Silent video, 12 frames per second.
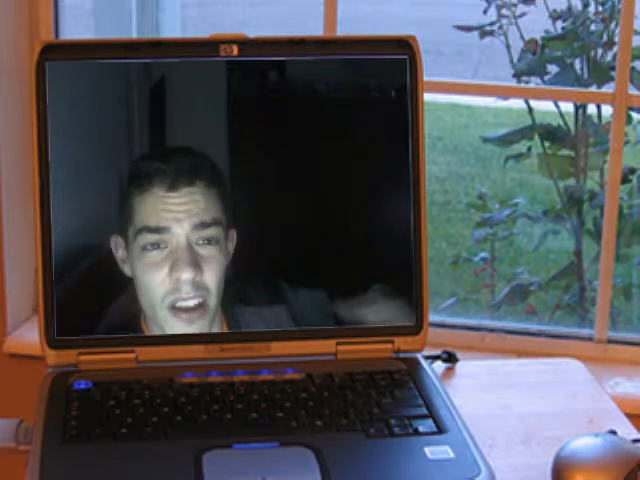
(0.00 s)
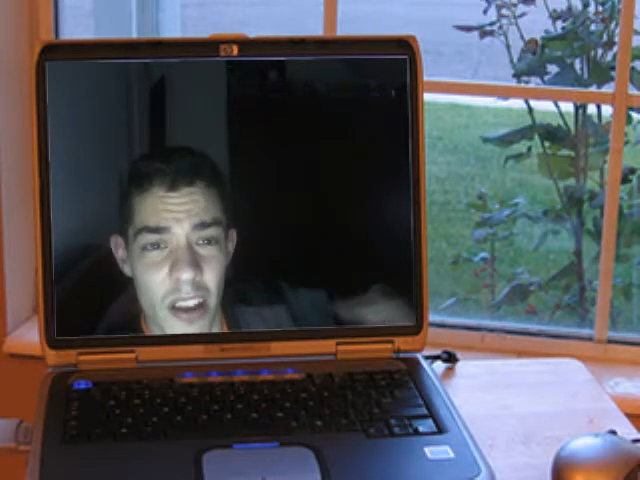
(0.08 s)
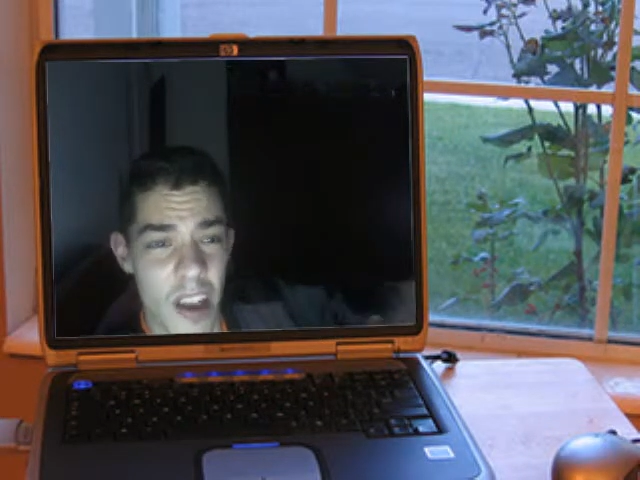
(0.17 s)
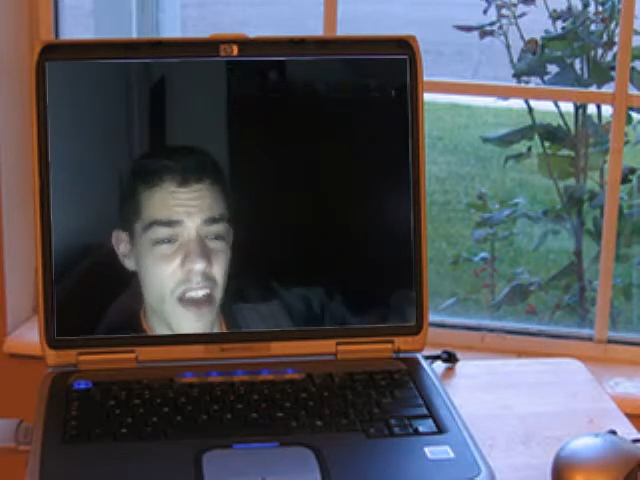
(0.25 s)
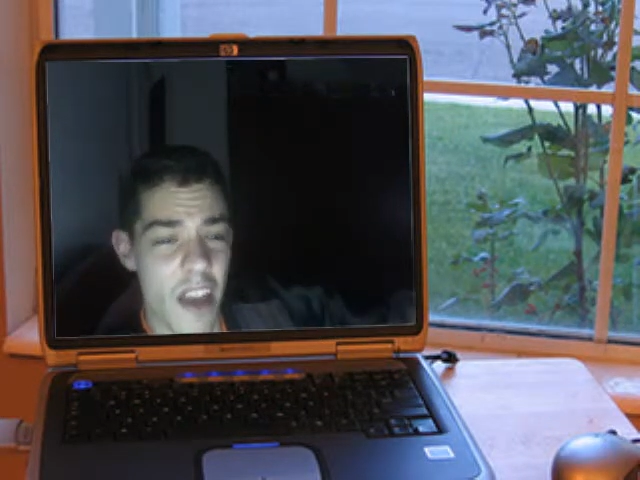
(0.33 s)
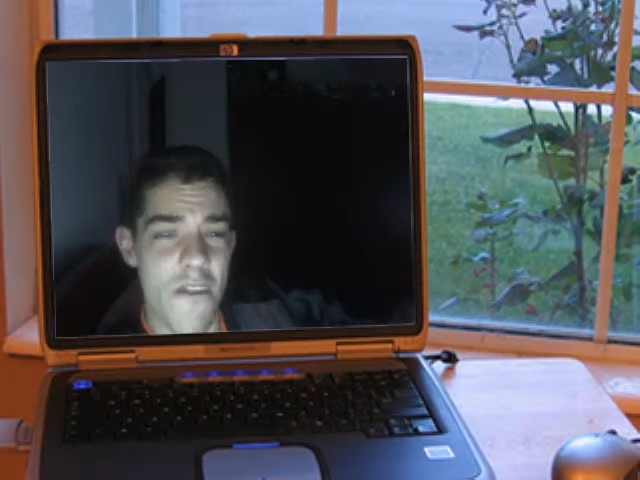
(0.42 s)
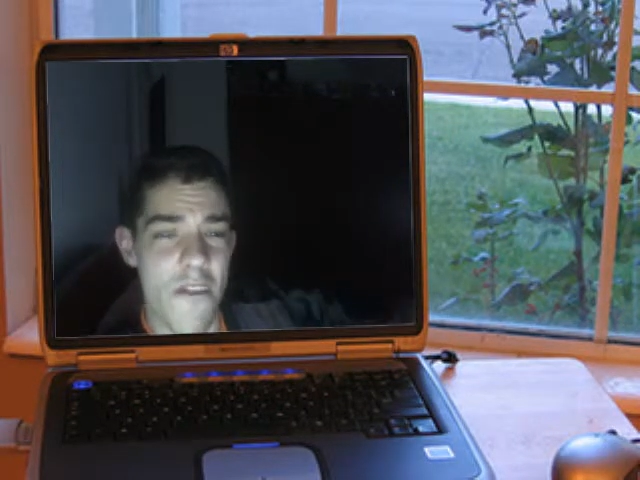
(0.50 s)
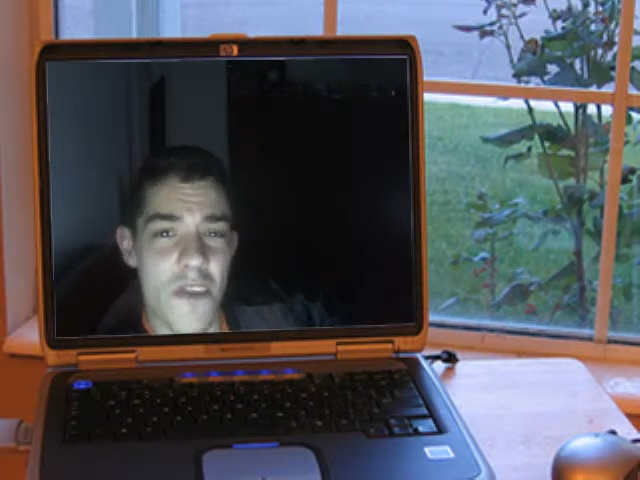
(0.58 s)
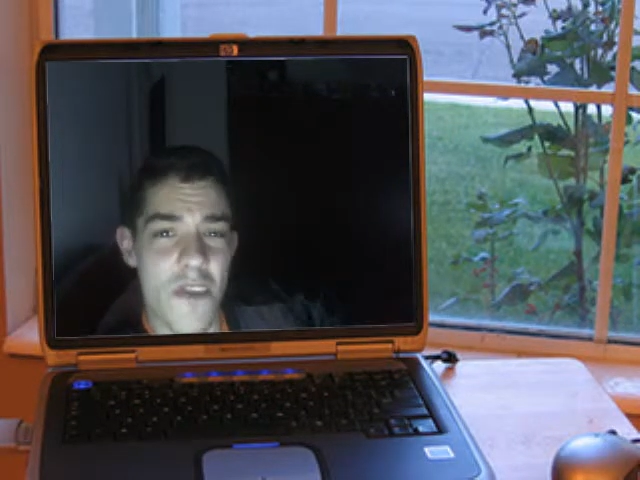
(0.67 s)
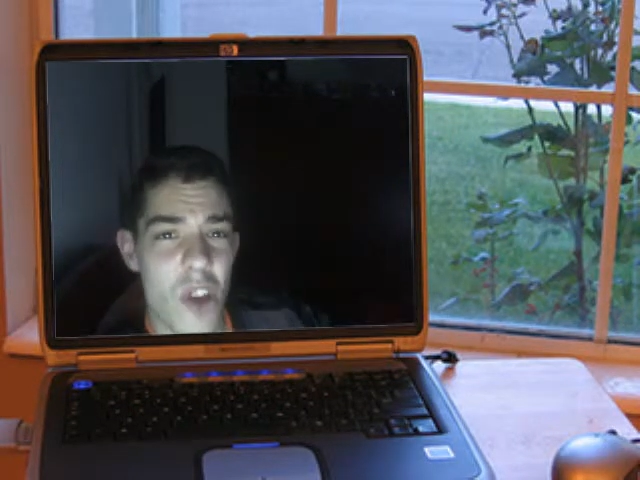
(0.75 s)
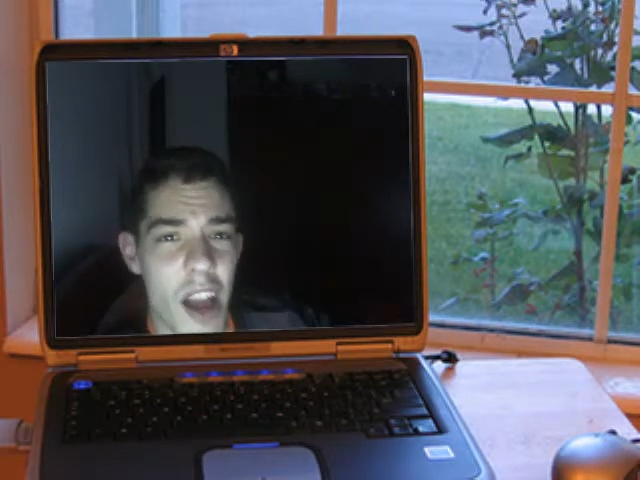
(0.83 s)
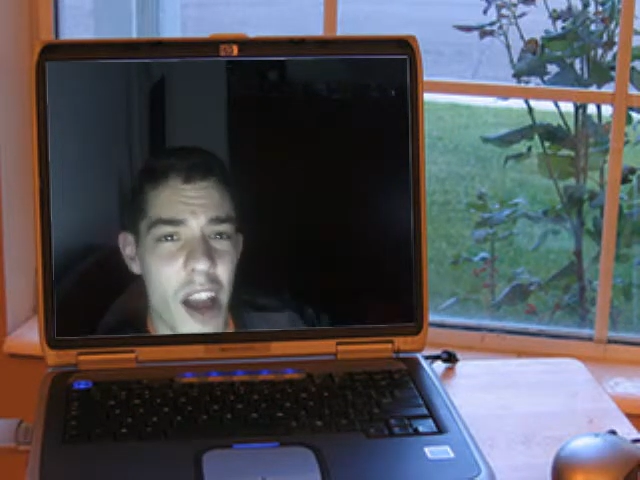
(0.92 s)
Every
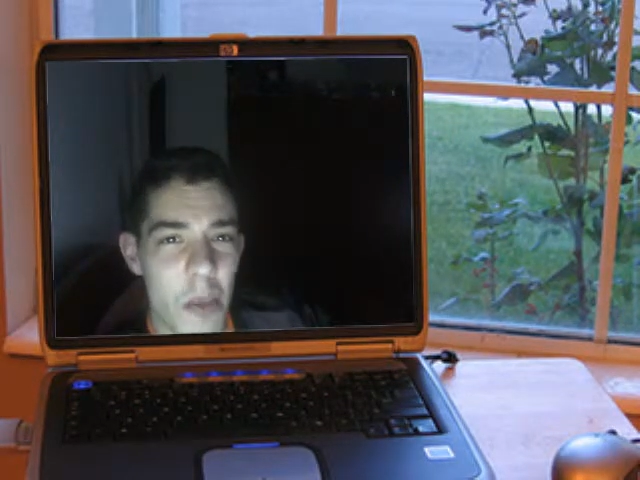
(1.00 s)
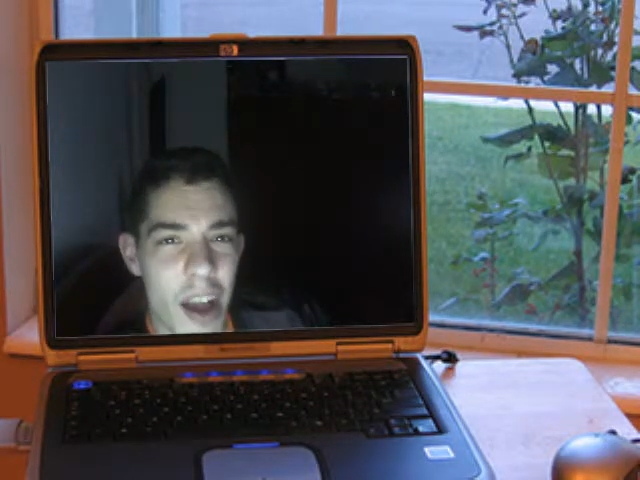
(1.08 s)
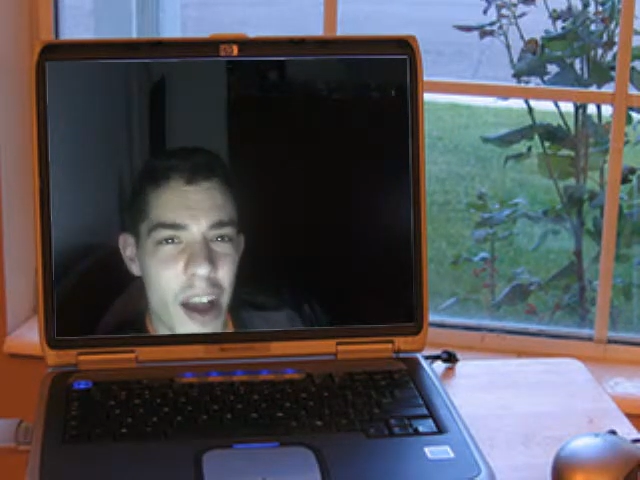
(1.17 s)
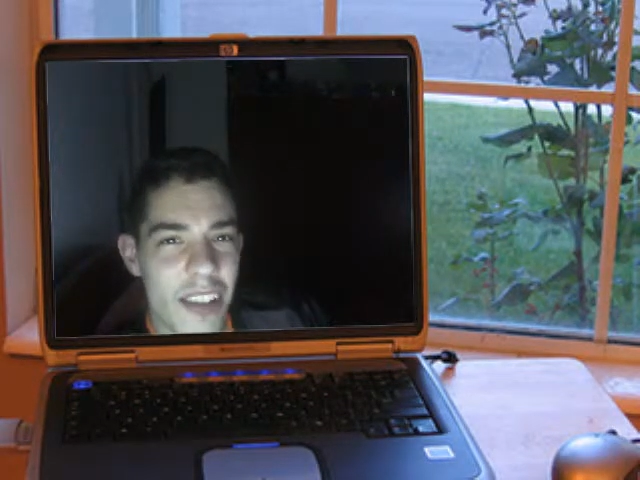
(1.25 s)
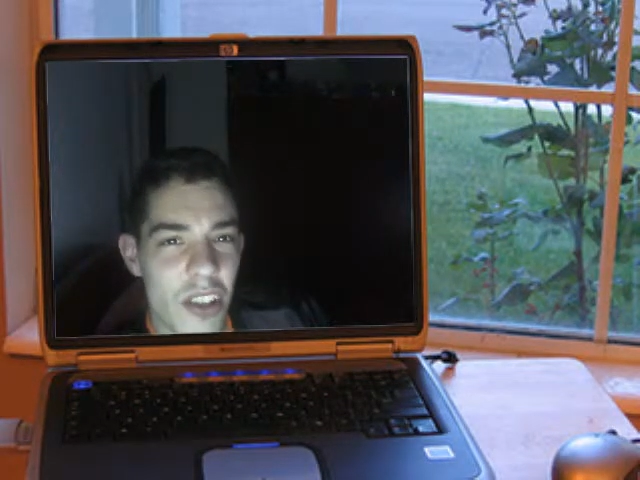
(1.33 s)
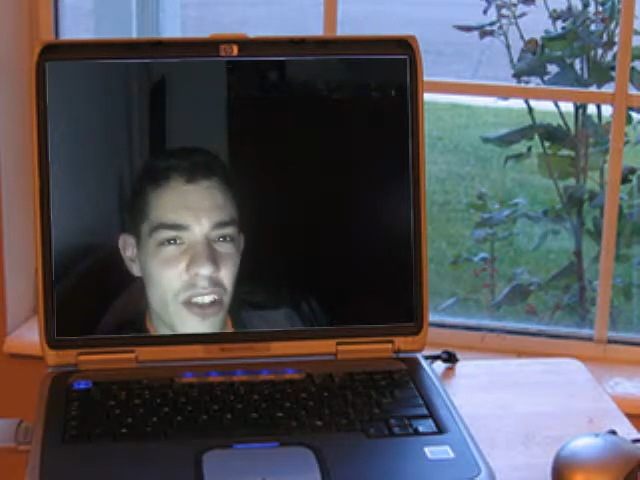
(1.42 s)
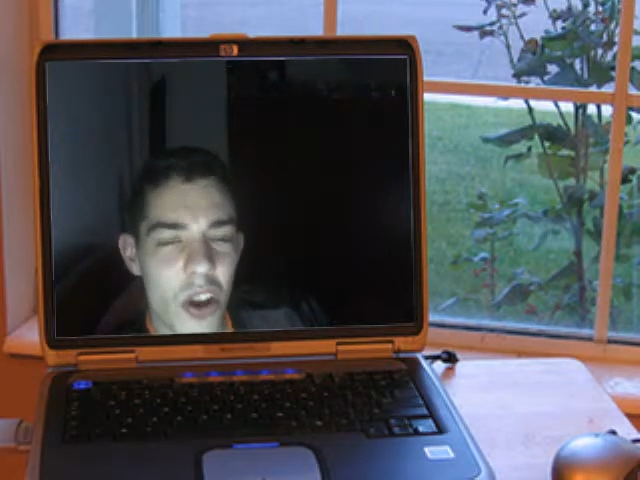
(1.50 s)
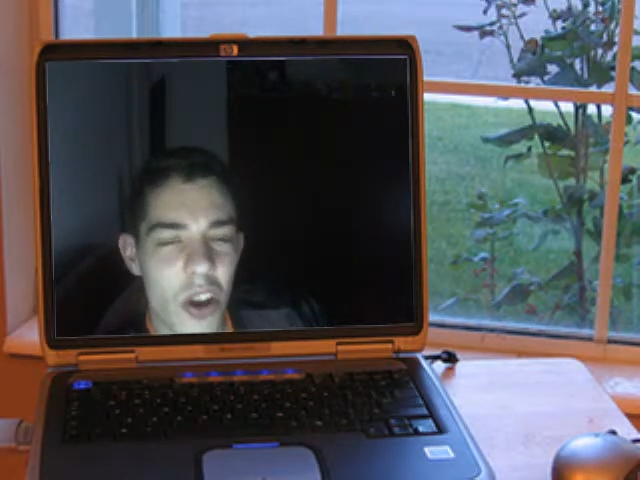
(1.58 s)
time I had to go over